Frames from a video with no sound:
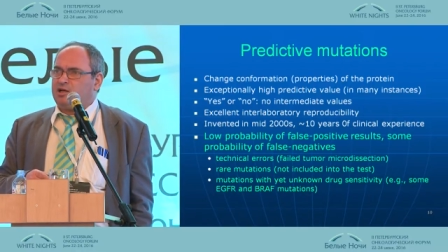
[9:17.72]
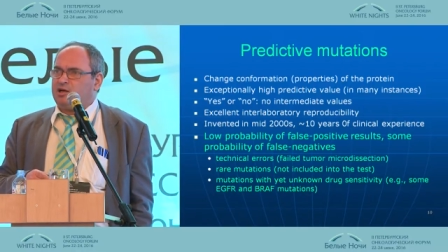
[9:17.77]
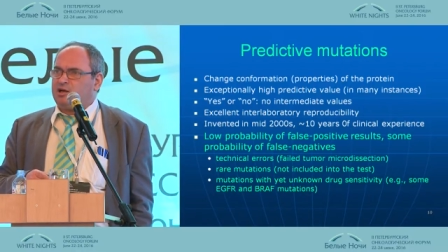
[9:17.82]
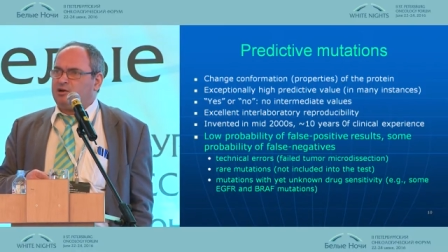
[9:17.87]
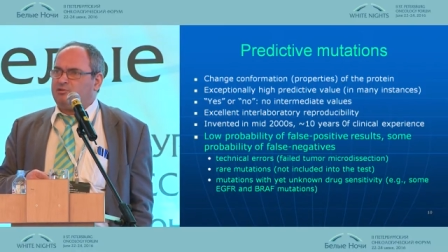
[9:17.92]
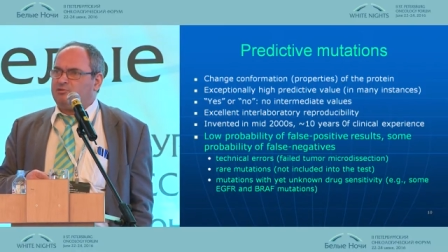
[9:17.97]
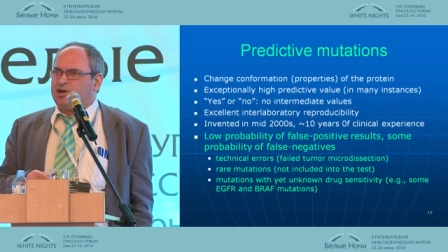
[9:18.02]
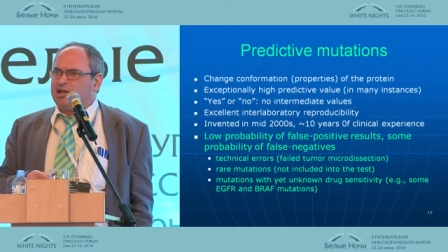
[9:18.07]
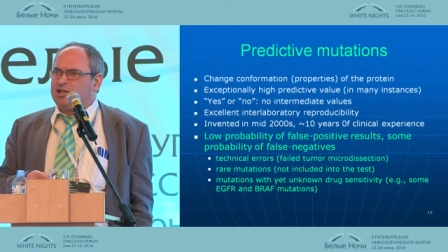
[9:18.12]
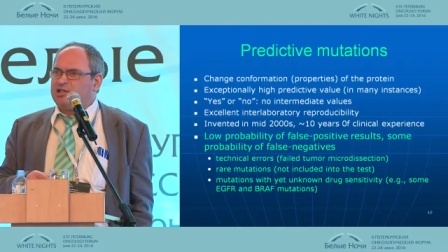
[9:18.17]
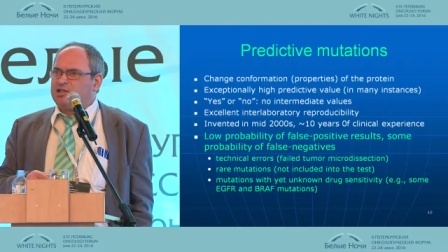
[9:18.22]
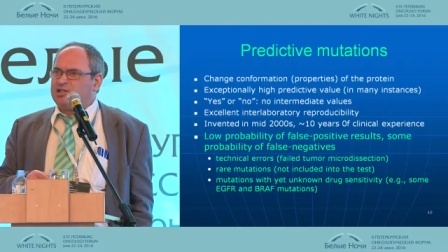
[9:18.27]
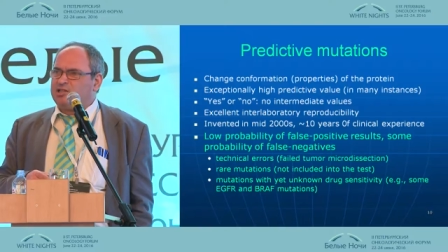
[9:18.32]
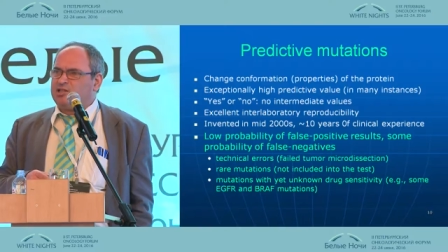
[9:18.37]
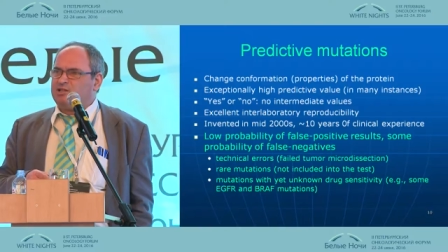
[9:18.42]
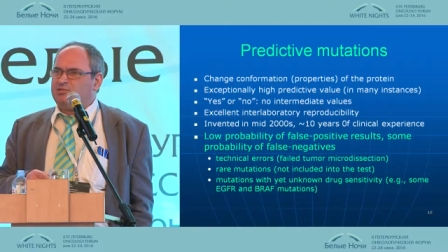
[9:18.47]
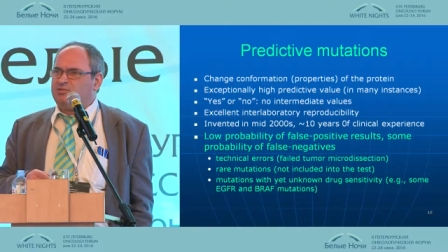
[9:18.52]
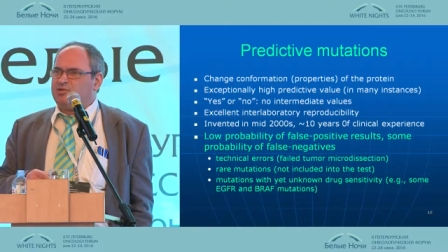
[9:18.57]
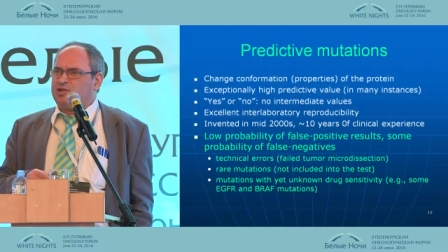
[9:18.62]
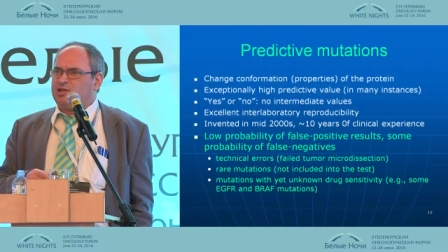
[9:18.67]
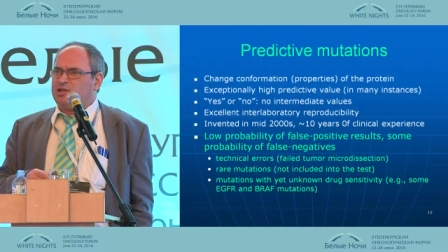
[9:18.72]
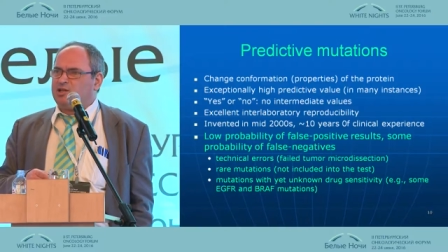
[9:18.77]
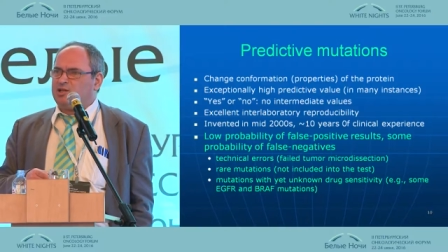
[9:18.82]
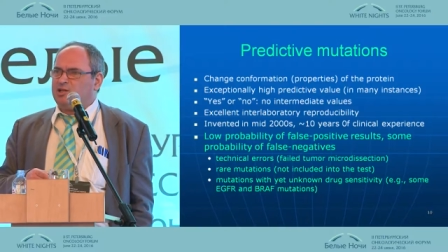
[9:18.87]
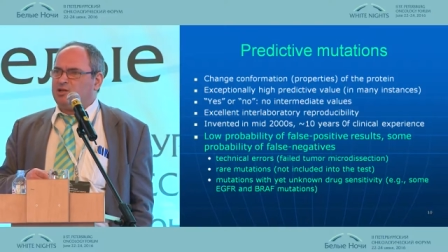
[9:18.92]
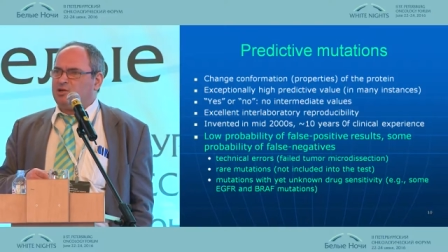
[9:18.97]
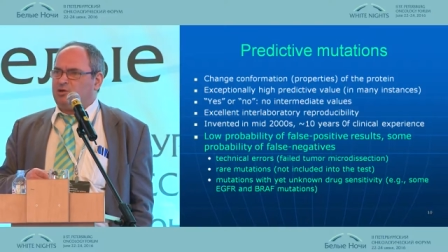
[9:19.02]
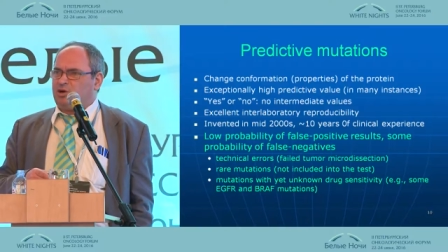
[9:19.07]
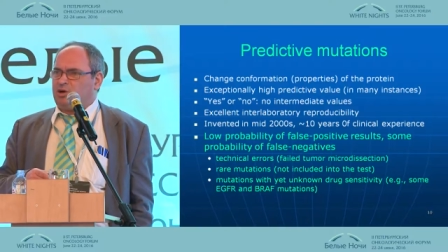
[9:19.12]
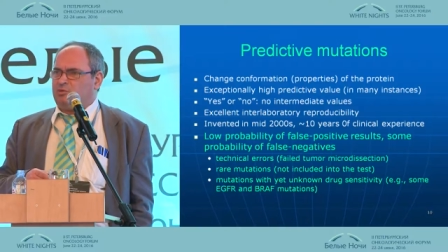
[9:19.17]
relatively
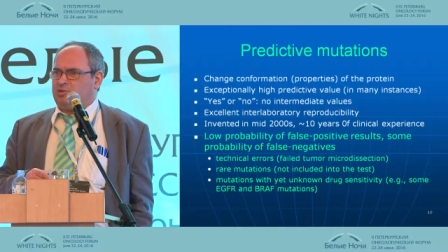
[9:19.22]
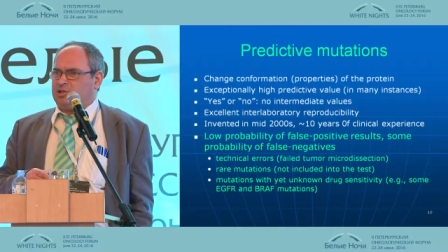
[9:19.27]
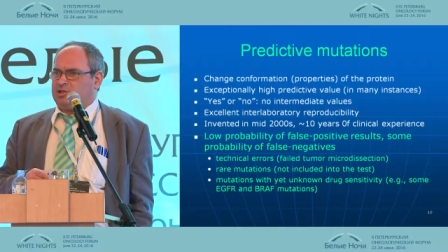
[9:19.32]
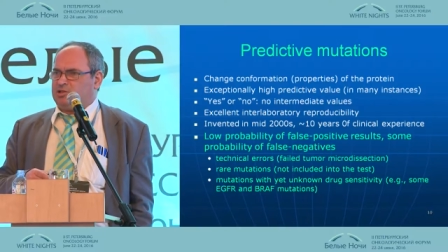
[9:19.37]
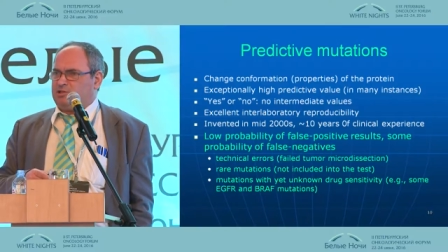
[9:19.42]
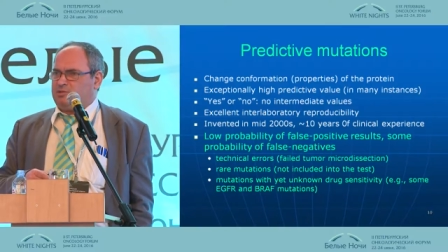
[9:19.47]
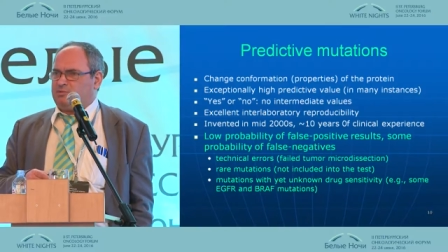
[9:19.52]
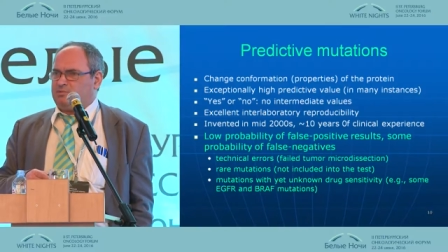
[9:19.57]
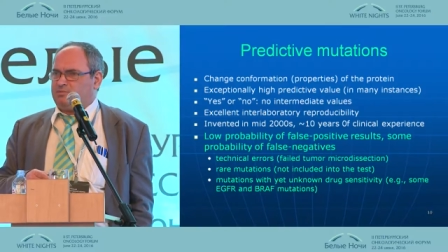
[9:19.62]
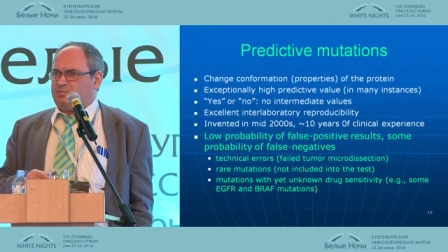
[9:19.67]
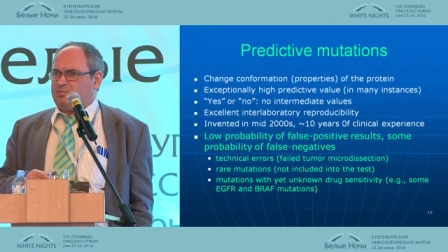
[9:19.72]
common.